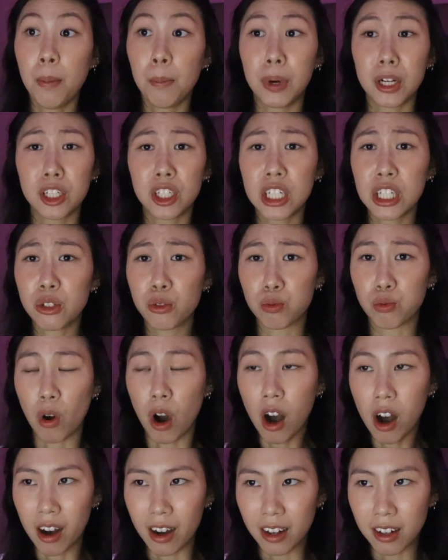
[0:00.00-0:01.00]
But she's
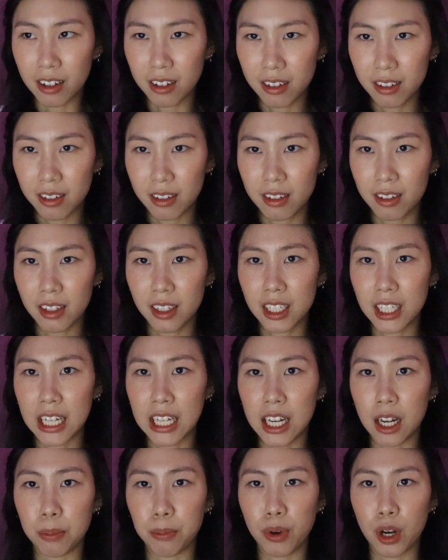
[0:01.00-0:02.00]
wrong,
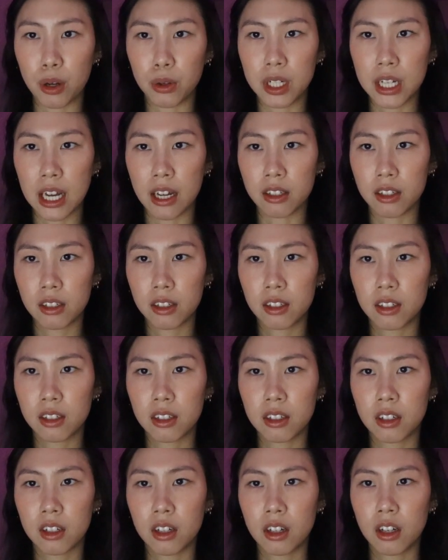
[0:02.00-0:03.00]
Tina protests,